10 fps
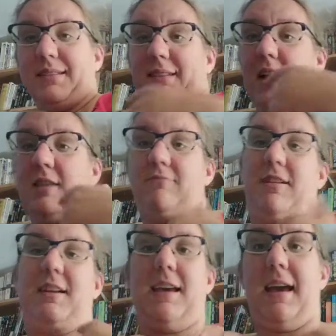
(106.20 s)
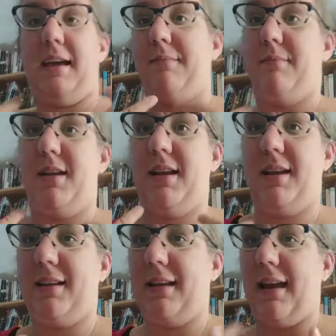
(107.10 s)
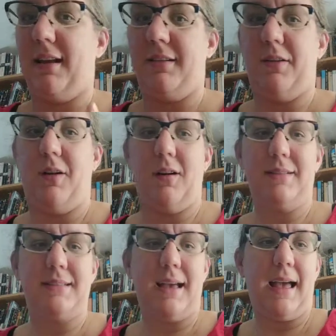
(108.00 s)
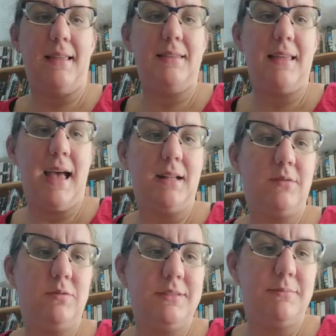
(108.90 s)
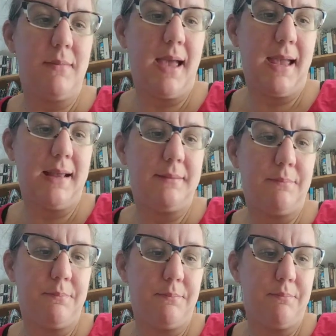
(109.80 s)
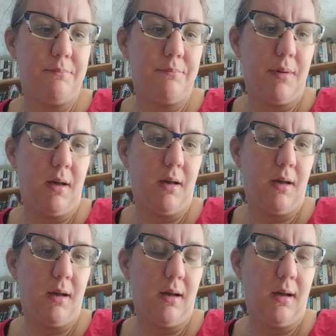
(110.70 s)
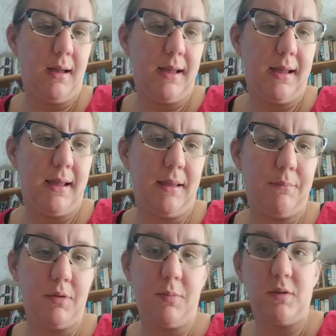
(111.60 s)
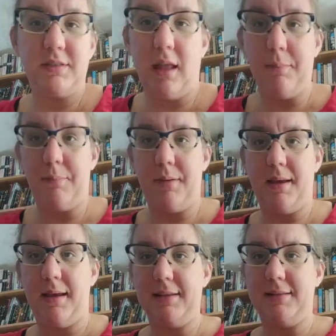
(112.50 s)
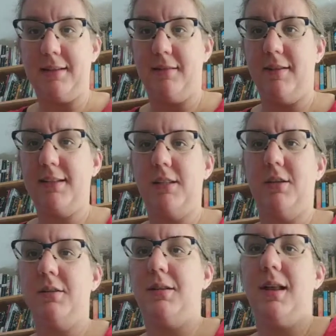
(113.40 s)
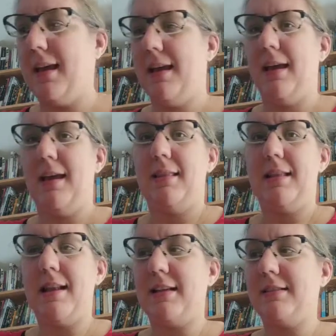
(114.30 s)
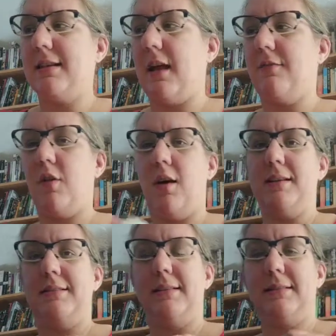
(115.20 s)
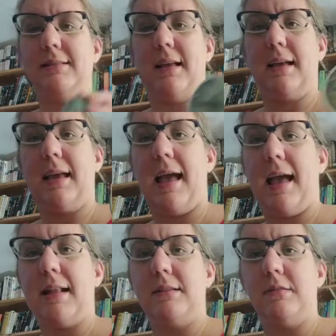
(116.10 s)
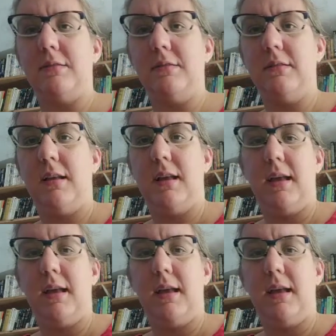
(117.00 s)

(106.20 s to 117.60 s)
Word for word: because I really hate my neck getting too hot. And that was made by Bookbox Club. It's an original. The next thing I've got is this candle